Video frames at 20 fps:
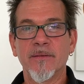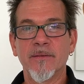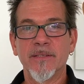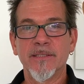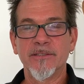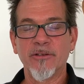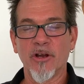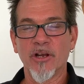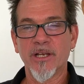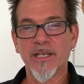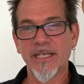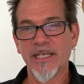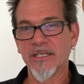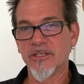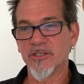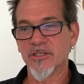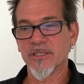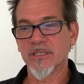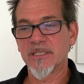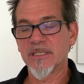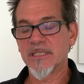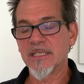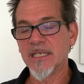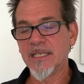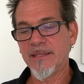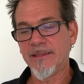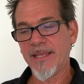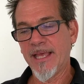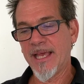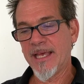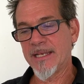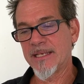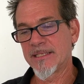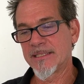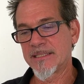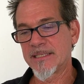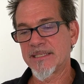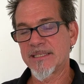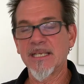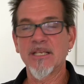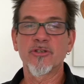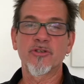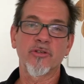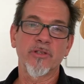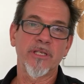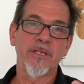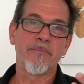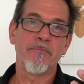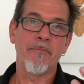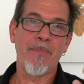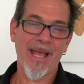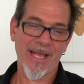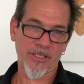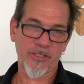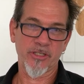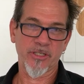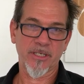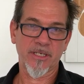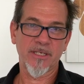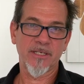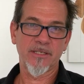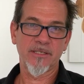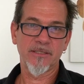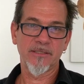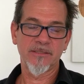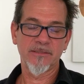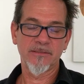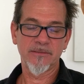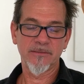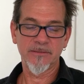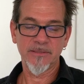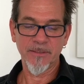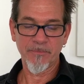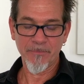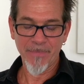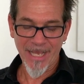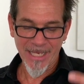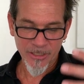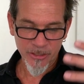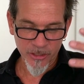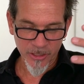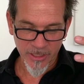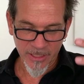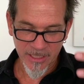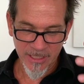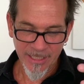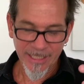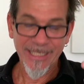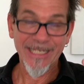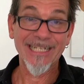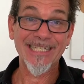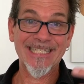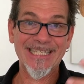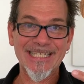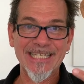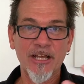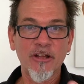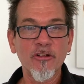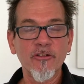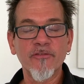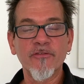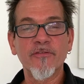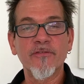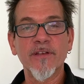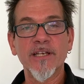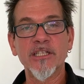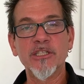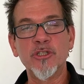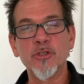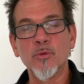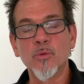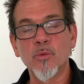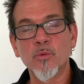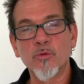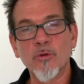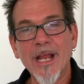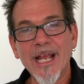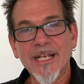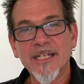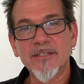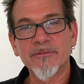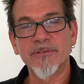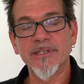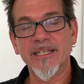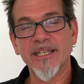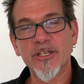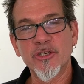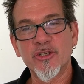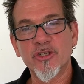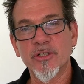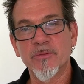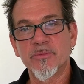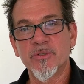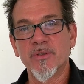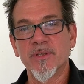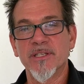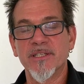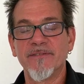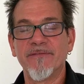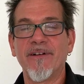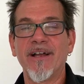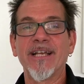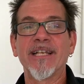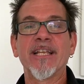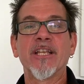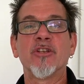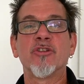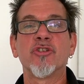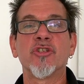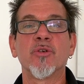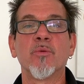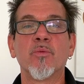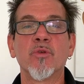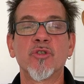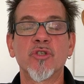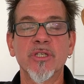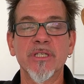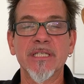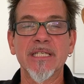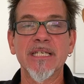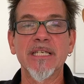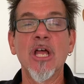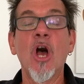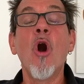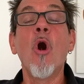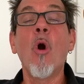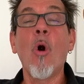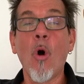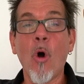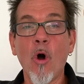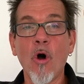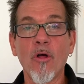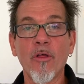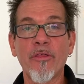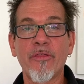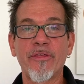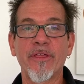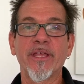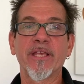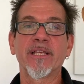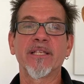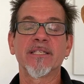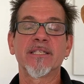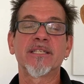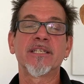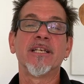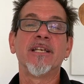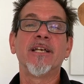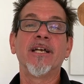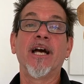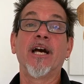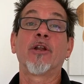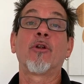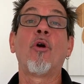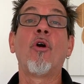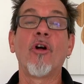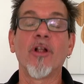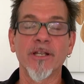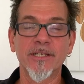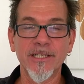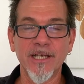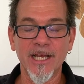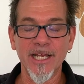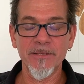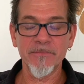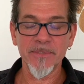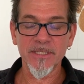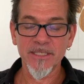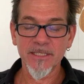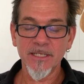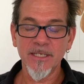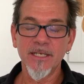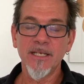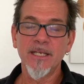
Dark Ages, and that is essentially magic. The magic itself, a direct relationship to the divine energy, which is in all things at all times.